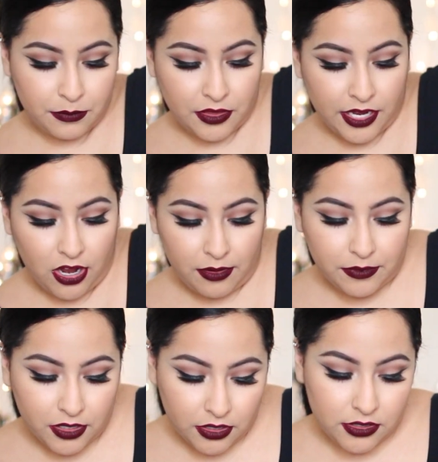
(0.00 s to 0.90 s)
Um, they
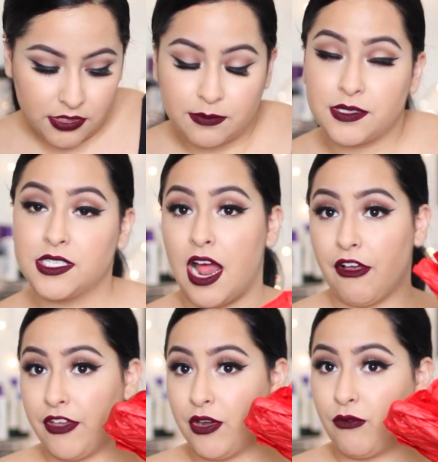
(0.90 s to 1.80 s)
got me some
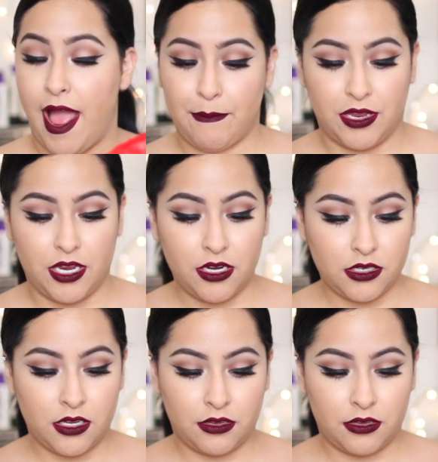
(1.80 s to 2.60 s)
stuff in wrapping.